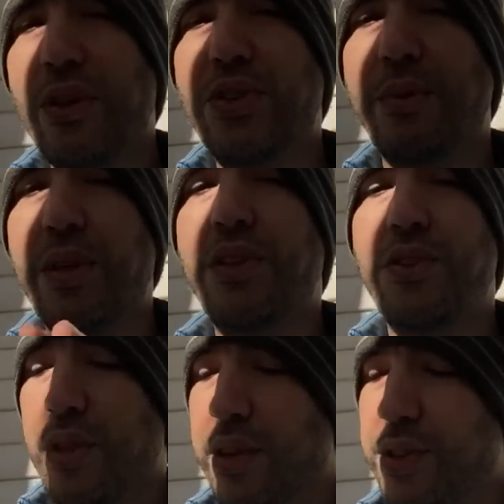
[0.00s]
There's something
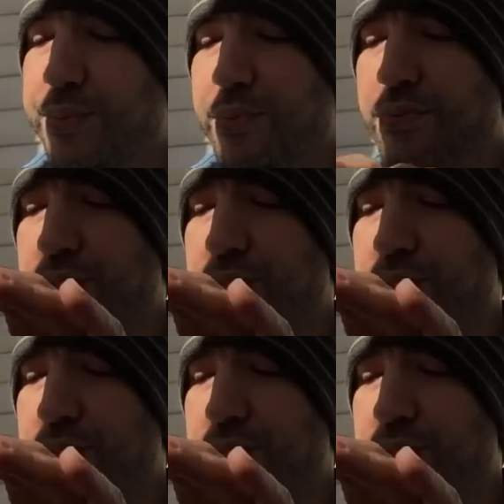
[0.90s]
to this.